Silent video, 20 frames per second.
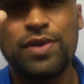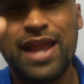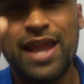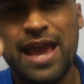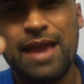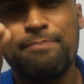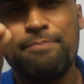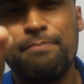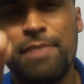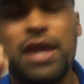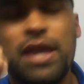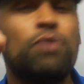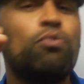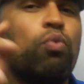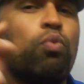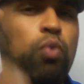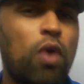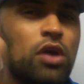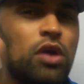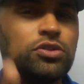name
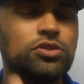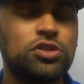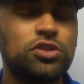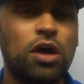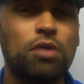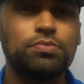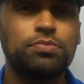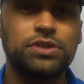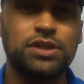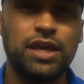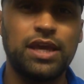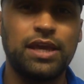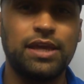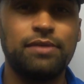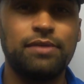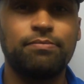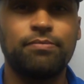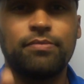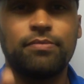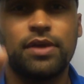me one top
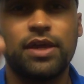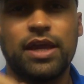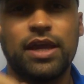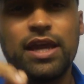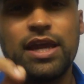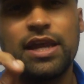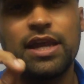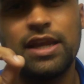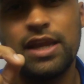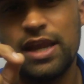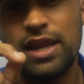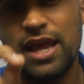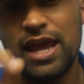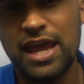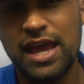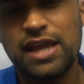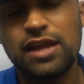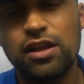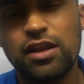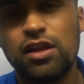team in
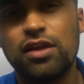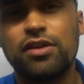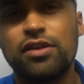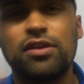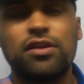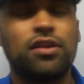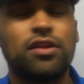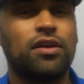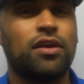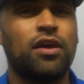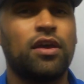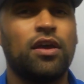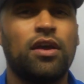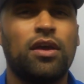England,